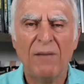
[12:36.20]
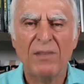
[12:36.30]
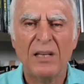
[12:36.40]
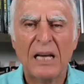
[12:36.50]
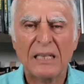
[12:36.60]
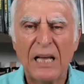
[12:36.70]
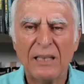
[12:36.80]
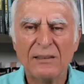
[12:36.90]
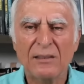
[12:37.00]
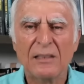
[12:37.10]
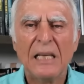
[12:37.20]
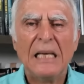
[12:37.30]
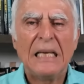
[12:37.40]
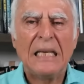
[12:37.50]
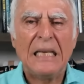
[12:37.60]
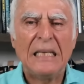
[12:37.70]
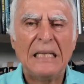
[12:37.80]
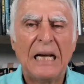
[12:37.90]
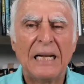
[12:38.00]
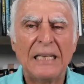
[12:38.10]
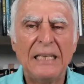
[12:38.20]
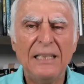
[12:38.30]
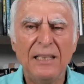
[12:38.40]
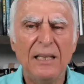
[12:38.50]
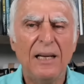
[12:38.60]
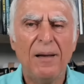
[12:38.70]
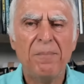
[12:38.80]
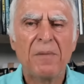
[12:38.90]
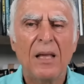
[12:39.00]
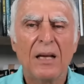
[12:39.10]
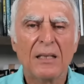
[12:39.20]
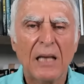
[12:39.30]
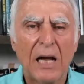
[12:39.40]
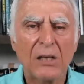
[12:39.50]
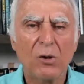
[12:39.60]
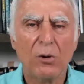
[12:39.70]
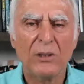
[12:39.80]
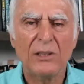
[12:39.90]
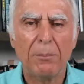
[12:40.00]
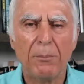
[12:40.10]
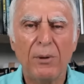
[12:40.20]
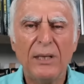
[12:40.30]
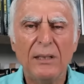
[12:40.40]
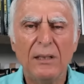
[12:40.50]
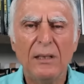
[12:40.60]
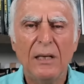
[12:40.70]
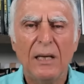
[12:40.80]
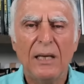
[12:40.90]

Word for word: have the Nagas in uh, India, gargoyles in Britain.